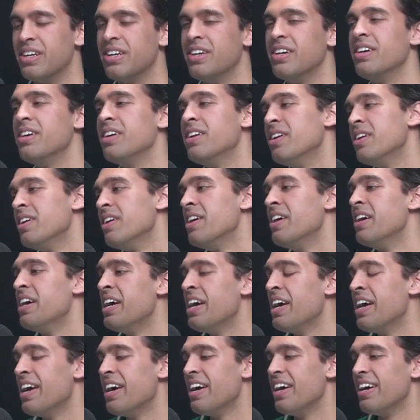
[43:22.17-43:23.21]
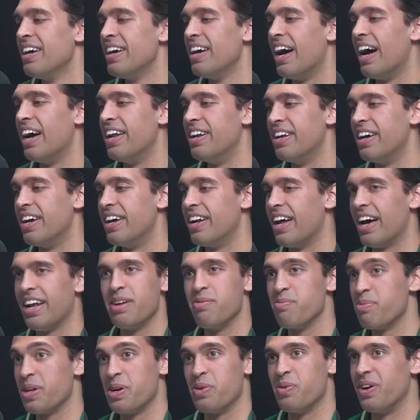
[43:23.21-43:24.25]
Yeah. And then I
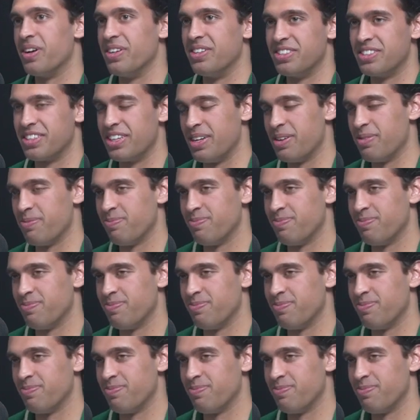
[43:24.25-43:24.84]
didn't play well this game.